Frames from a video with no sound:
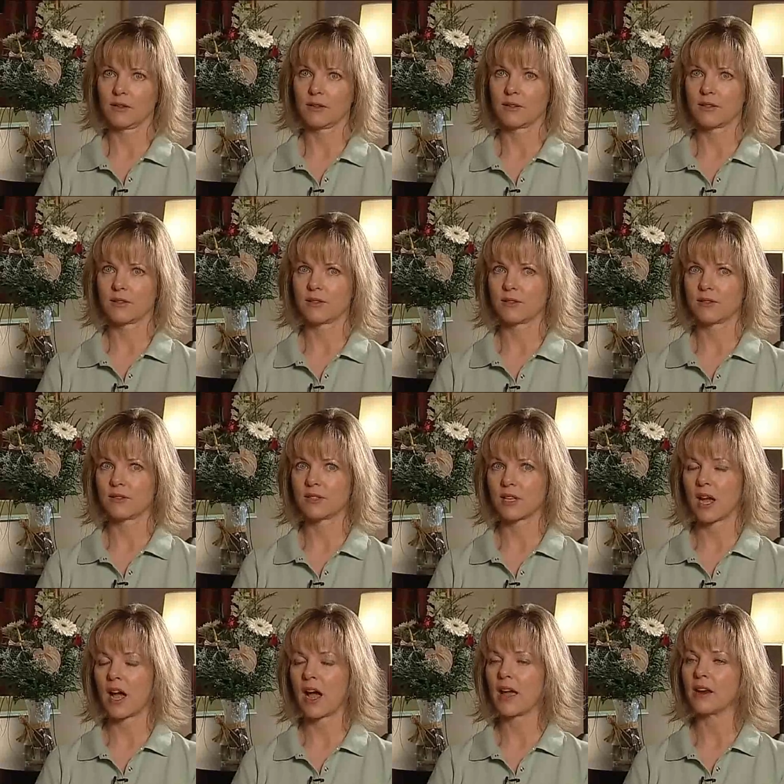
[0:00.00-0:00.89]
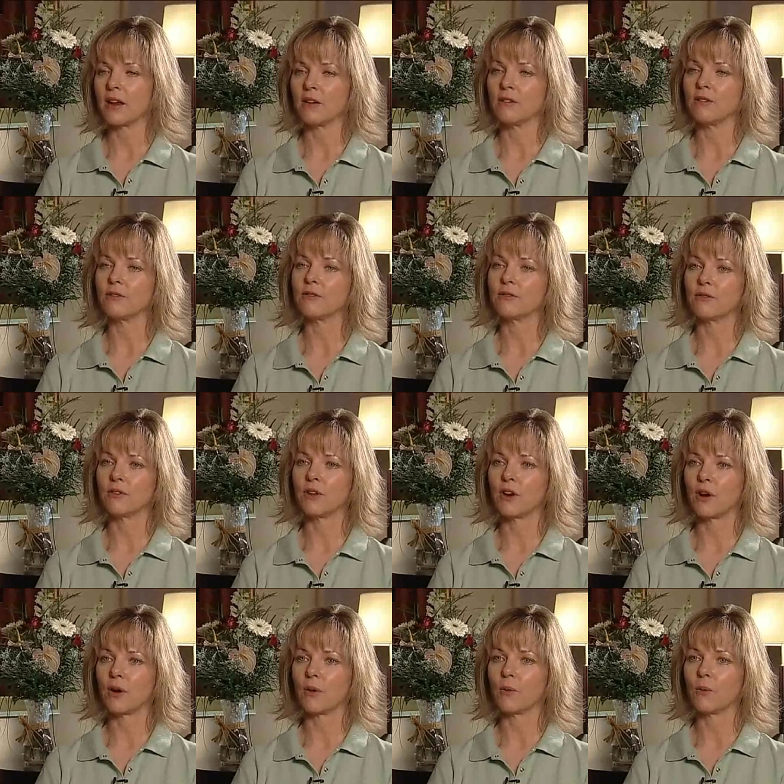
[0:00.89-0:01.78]
side of, you
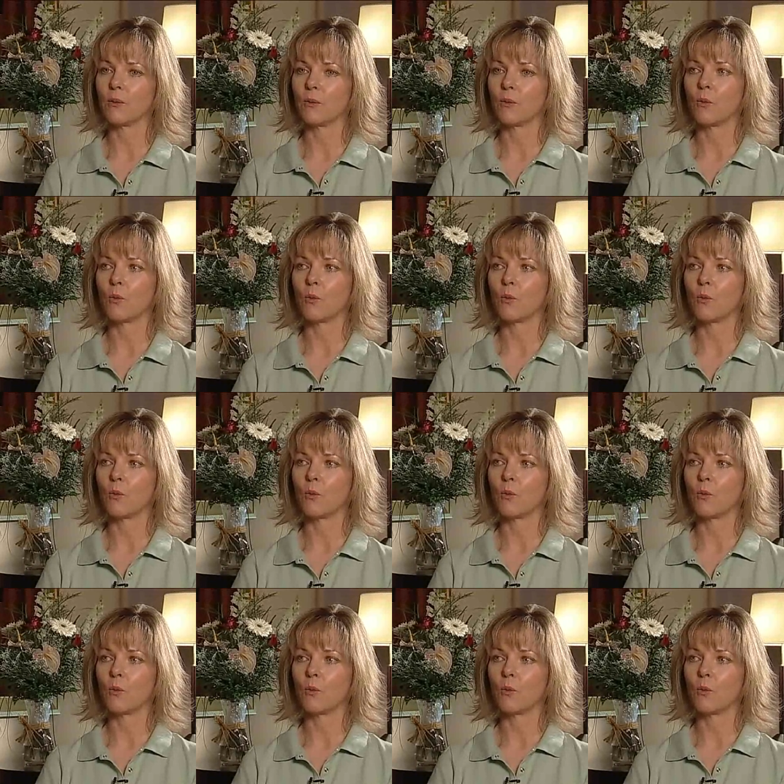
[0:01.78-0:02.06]
know,